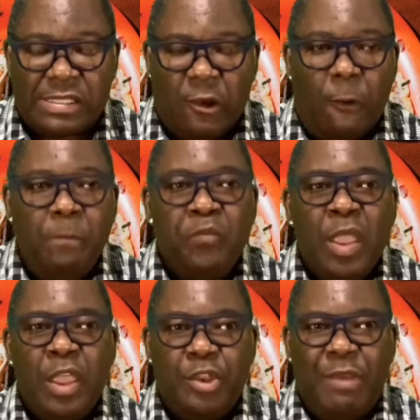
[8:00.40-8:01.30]
So
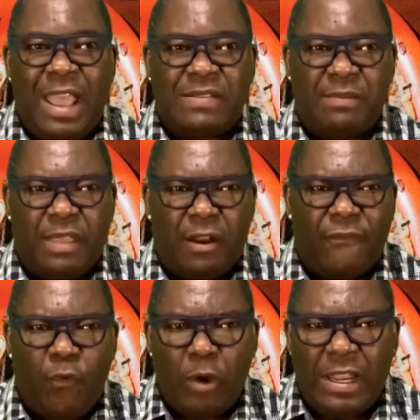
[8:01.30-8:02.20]
you have some that are
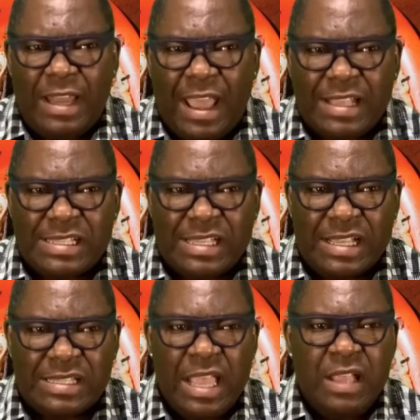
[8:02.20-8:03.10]
49
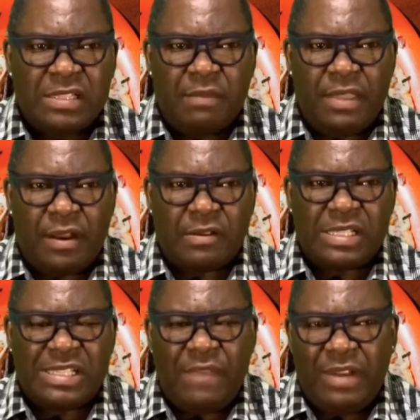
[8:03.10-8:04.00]
cents, some that are
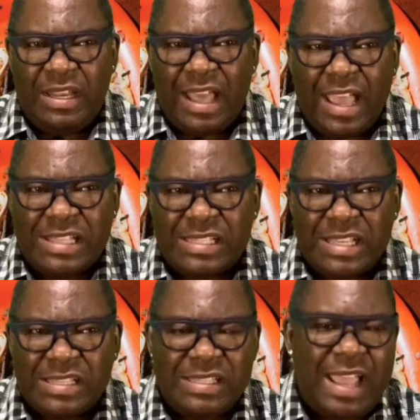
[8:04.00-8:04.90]
79
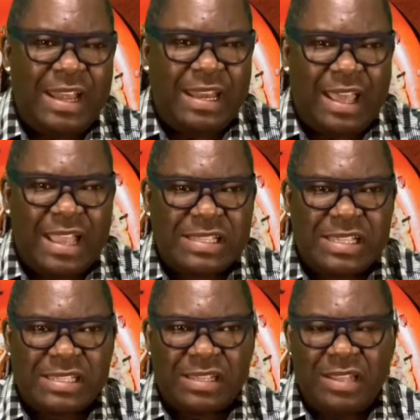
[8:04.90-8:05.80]
cents, 99
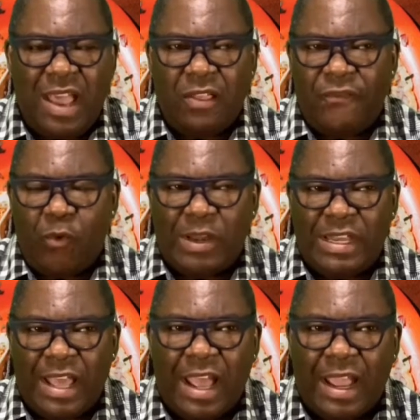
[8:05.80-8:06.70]
cents,
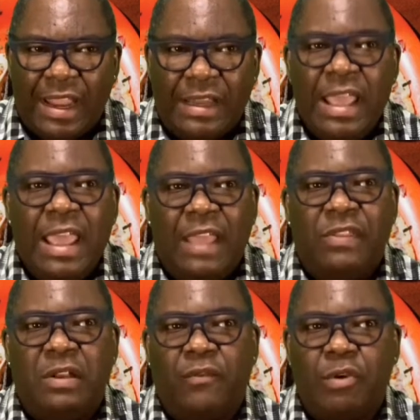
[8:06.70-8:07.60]
$1.49. And
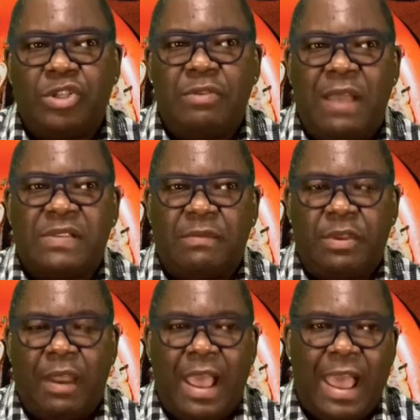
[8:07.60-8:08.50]
then of course you have some of
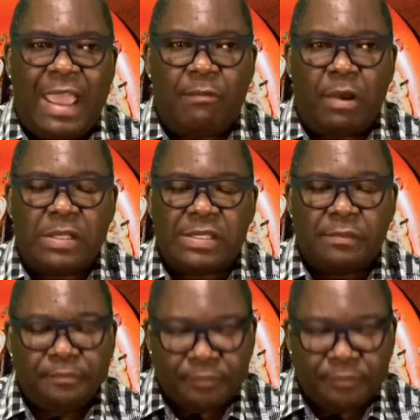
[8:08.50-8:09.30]
your high ones.